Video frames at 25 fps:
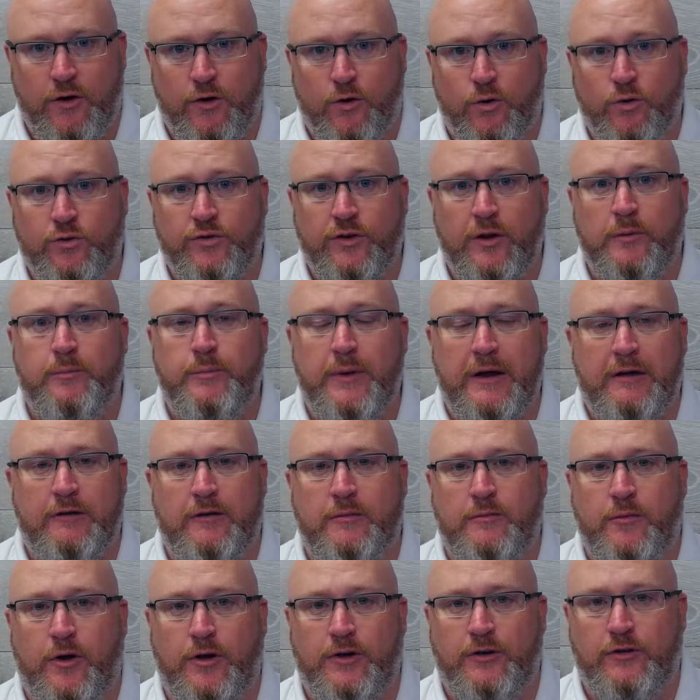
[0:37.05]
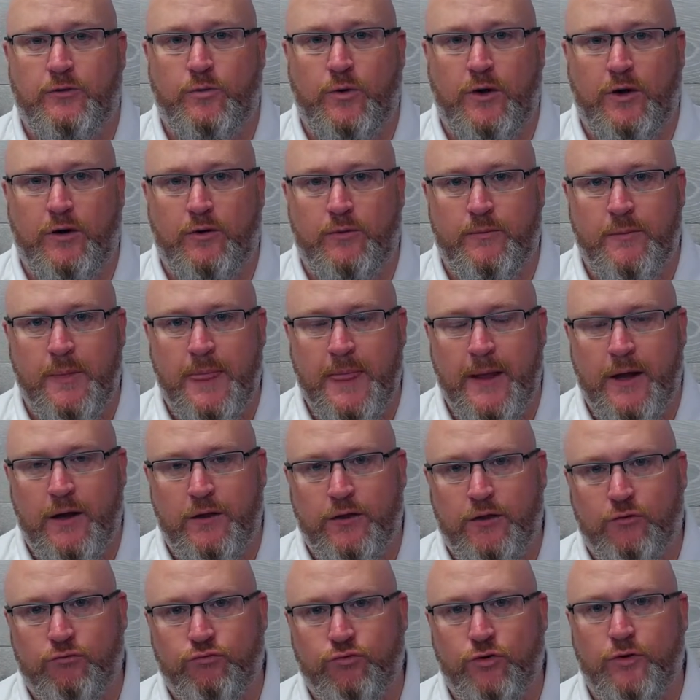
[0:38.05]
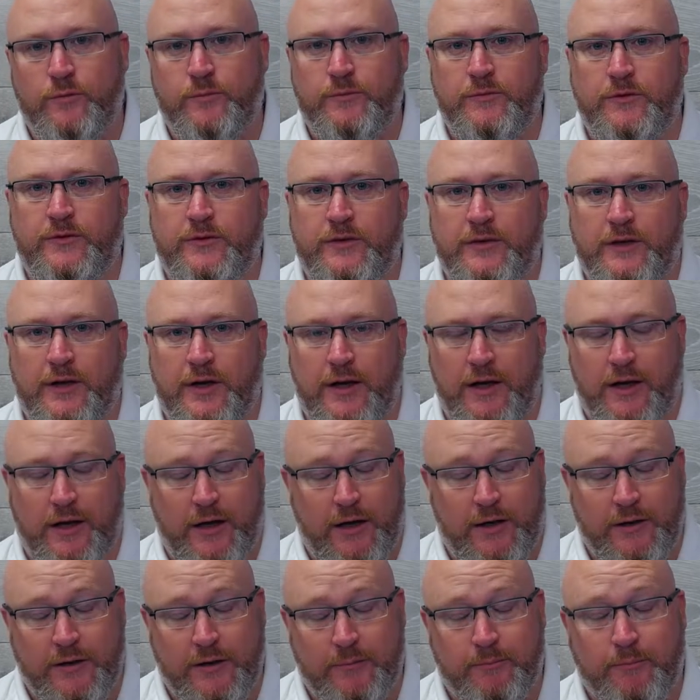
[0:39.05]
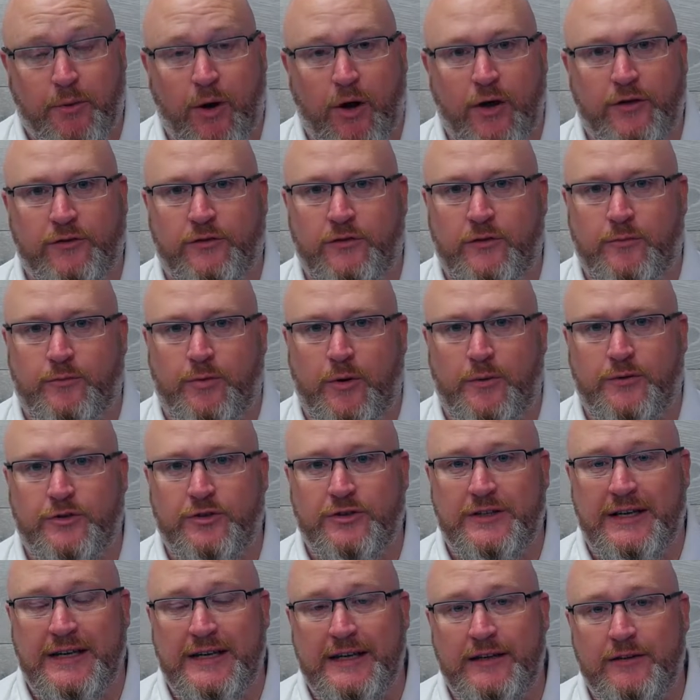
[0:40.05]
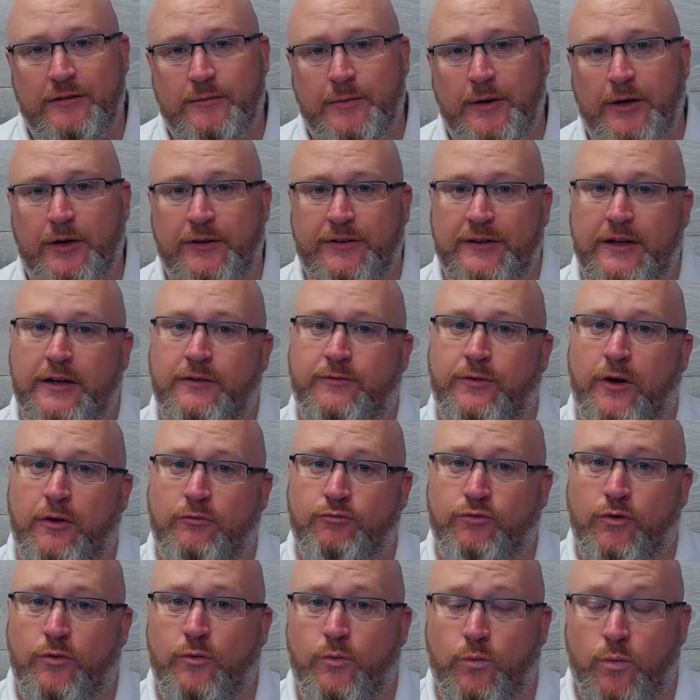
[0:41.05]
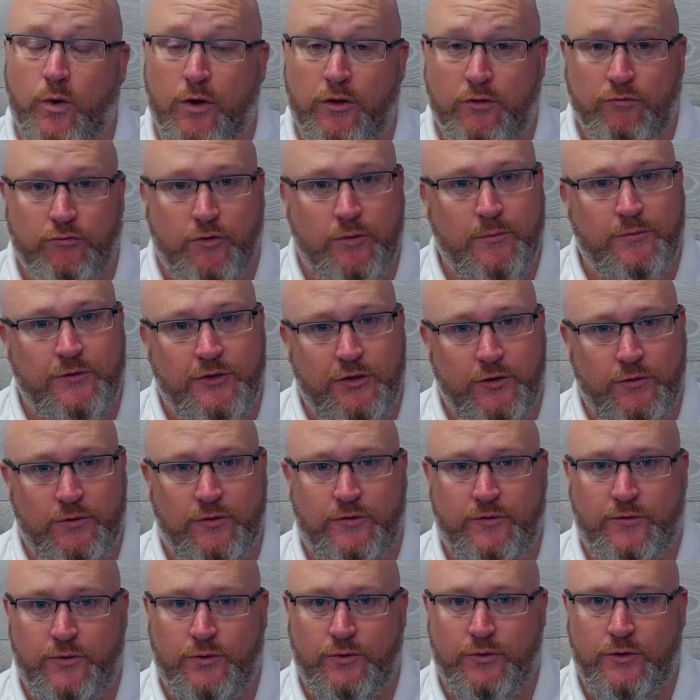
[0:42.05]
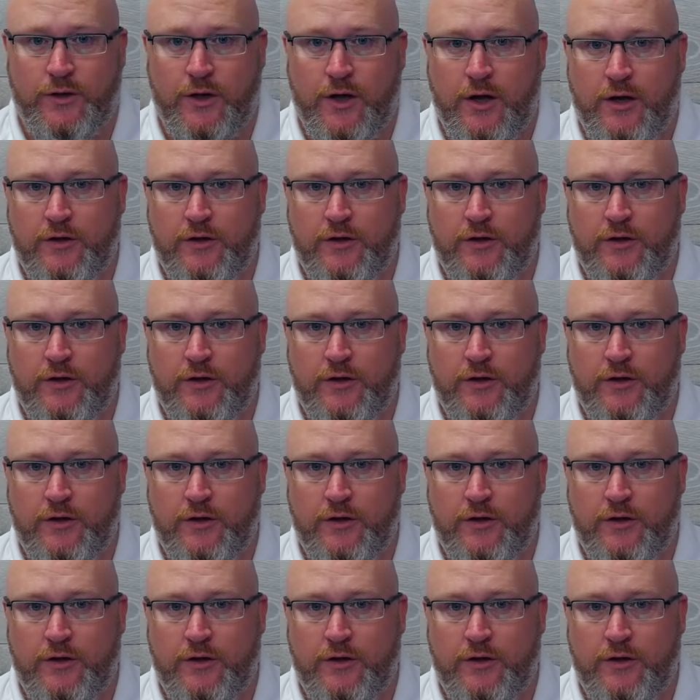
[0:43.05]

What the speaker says: Also bear in mind as well, the rooms, the buyers of your property should easily be able to identify what the room's used for.